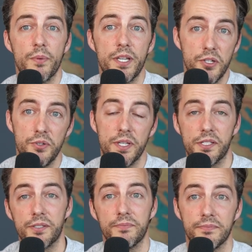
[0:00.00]
we can do
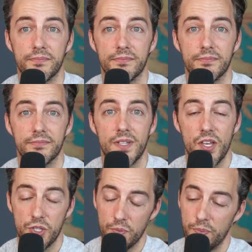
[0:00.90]
this.
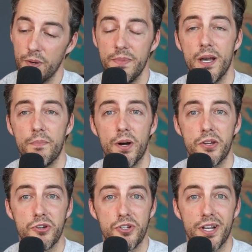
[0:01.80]
So put me up
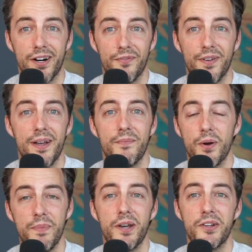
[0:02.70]
on your shelf,
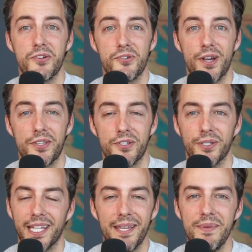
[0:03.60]
put me on your
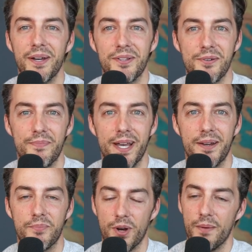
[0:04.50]
dresser, lay me on your
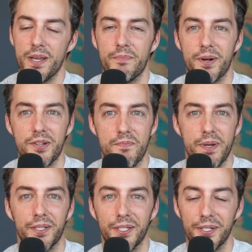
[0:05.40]
bed, prop me up on your
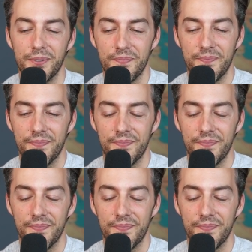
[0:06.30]
pillow,